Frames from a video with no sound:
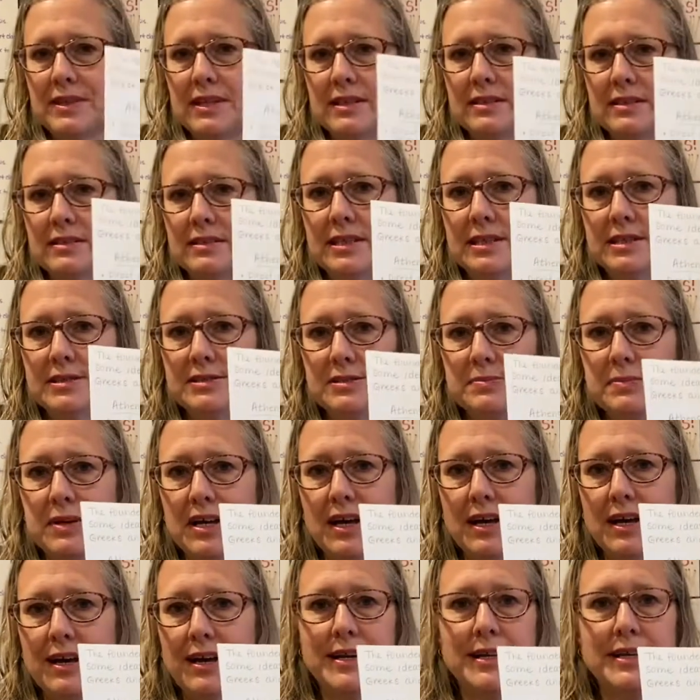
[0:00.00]
here's
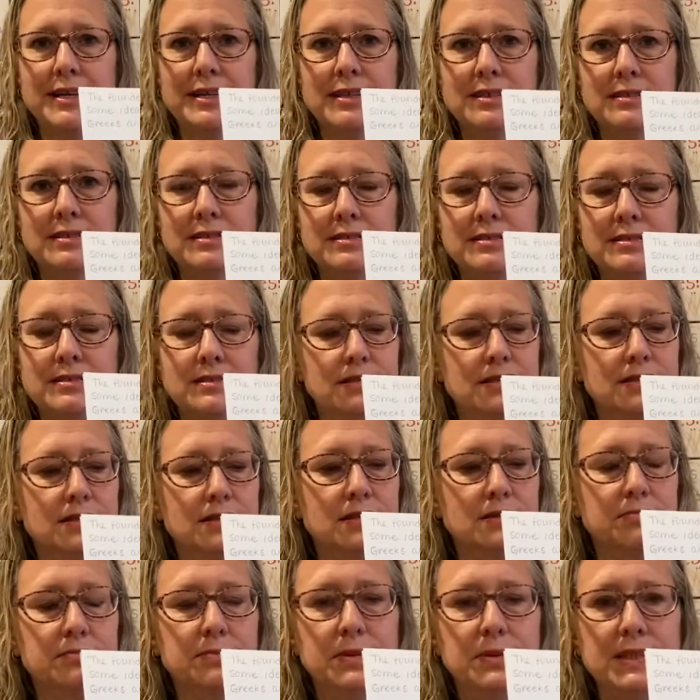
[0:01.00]
my
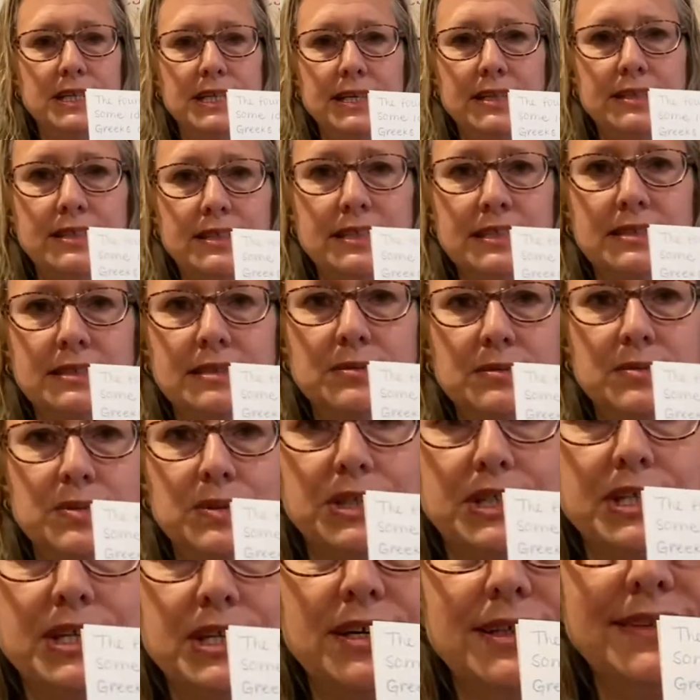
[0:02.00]
beginning
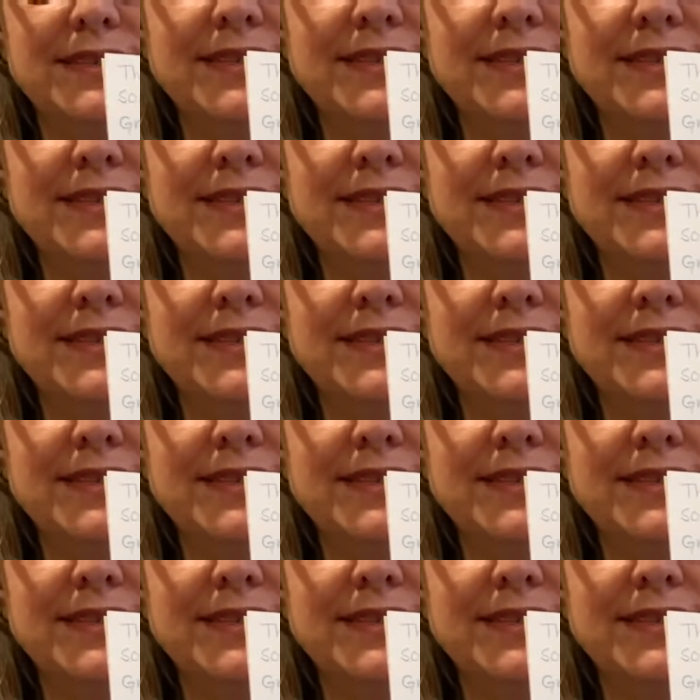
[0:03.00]
work on